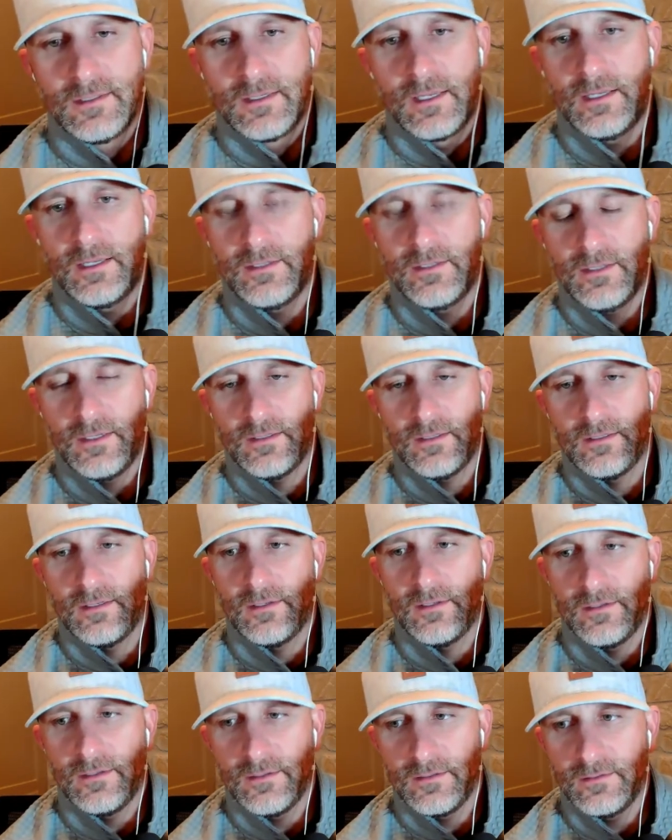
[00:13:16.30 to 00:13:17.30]
And
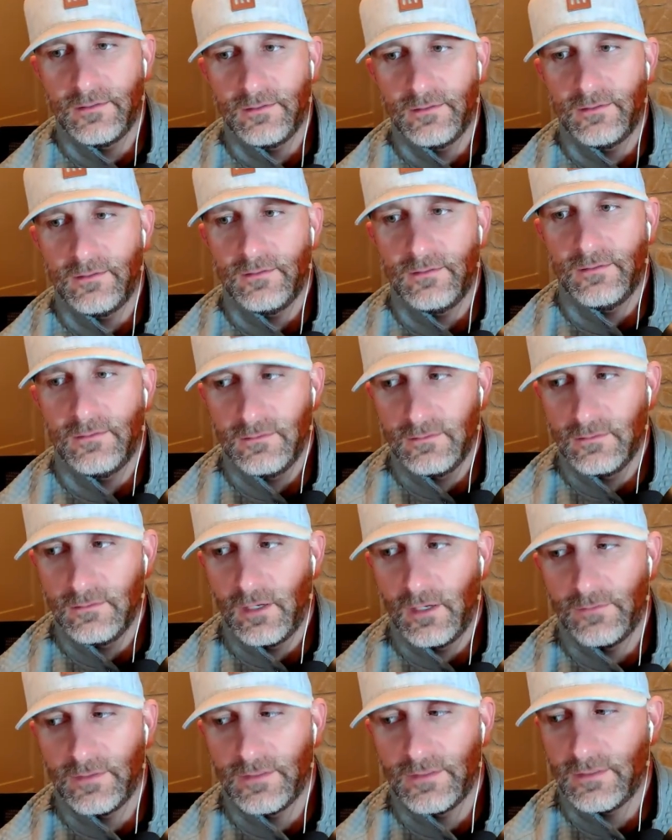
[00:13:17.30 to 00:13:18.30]

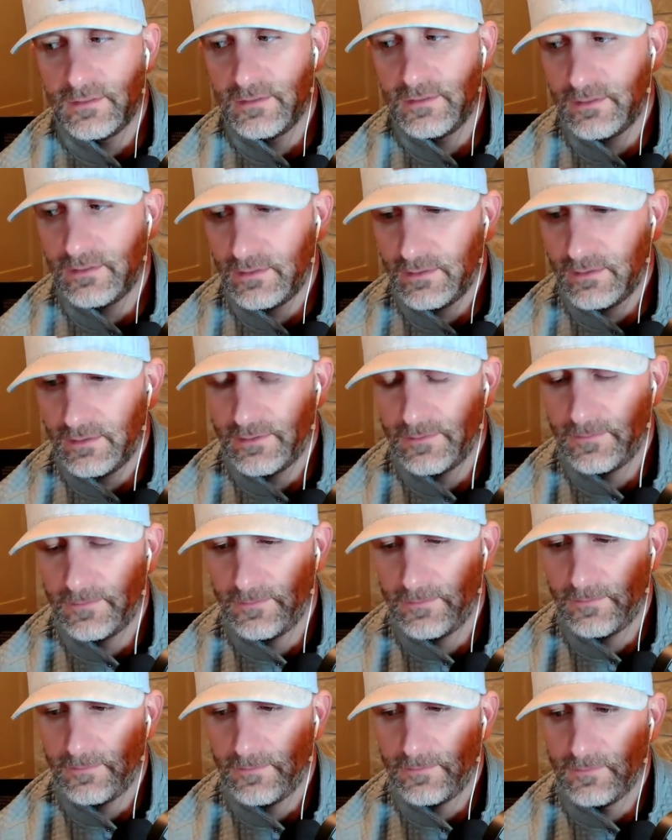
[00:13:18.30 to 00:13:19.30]
obviously,
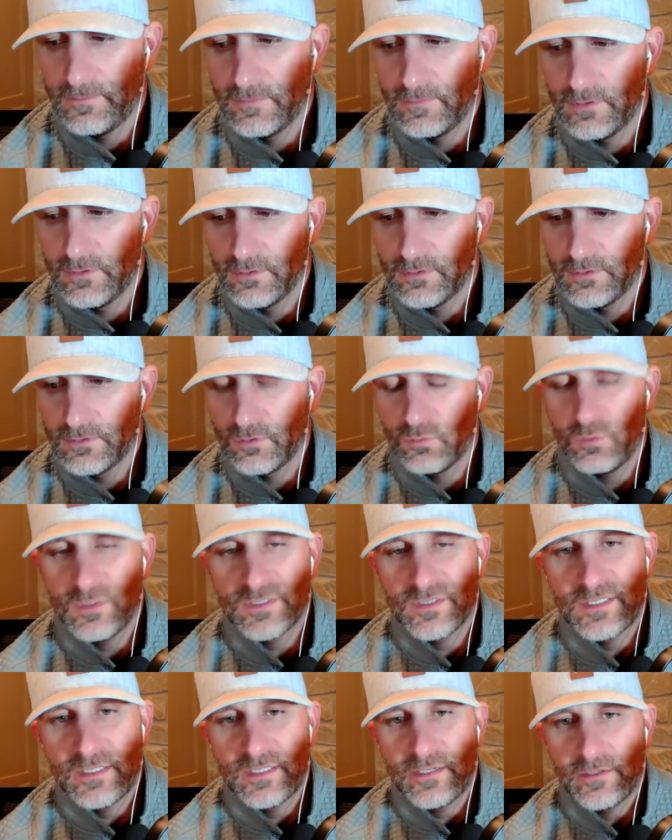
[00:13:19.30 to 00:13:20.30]
so
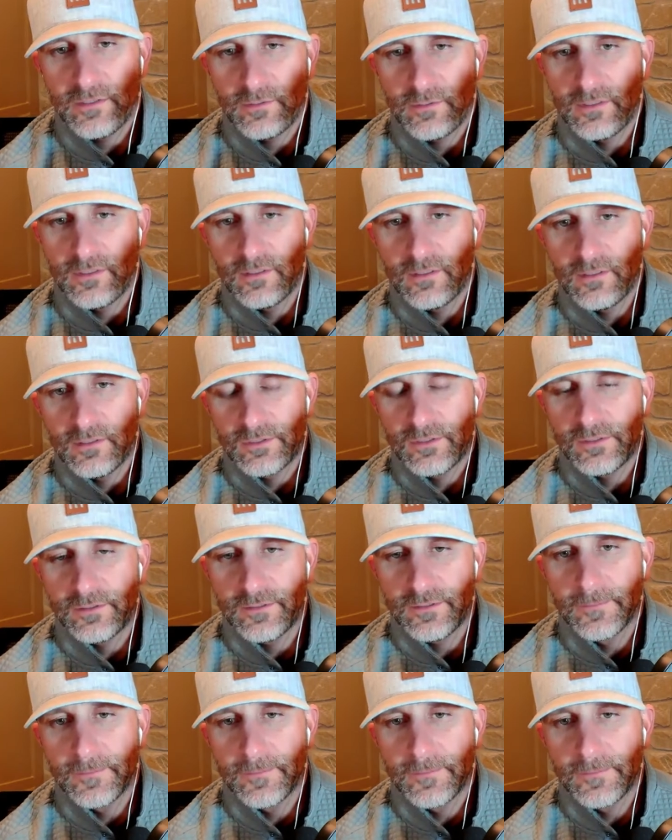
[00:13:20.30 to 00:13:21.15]
what city are you in Australia?